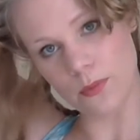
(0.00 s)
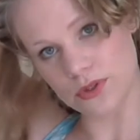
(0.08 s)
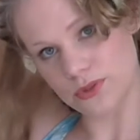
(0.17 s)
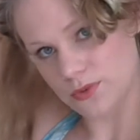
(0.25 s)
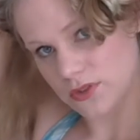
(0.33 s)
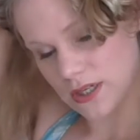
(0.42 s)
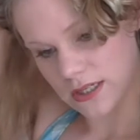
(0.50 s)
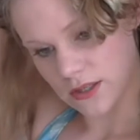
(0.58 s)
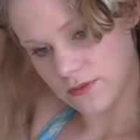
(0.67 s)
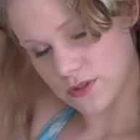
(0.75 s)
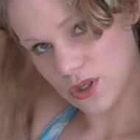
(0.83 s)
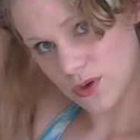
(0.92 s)
bottom
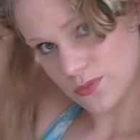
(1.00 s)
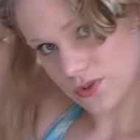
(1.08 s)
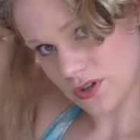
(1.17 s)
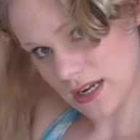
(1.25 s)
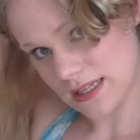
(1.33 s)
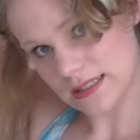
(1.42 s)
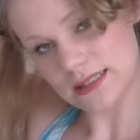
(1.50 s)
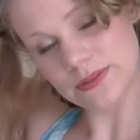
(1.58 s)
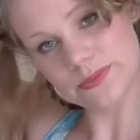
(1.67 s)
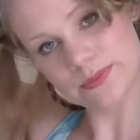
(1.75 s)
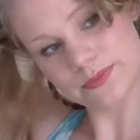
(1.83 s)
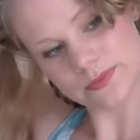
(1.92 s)
strand over top strand,